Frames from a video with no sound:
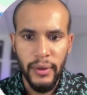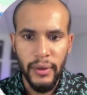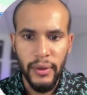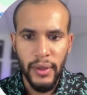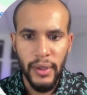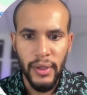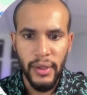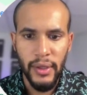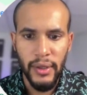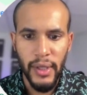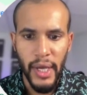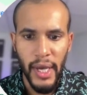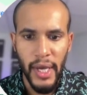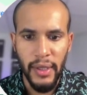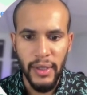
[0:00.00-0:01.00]
this is
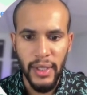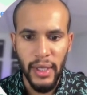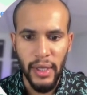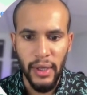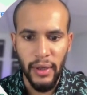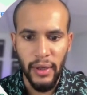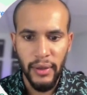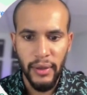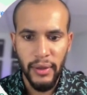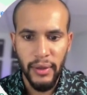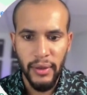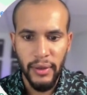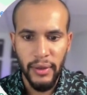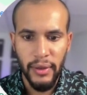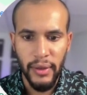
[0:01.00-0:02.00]
18.
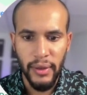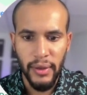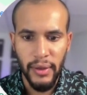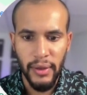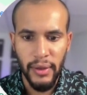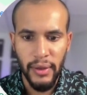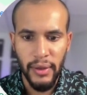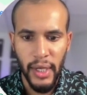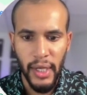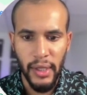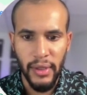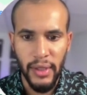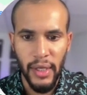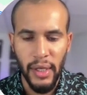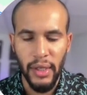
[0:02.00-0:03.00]
This is
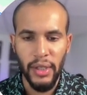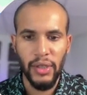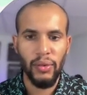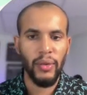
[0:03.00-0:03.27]
18. This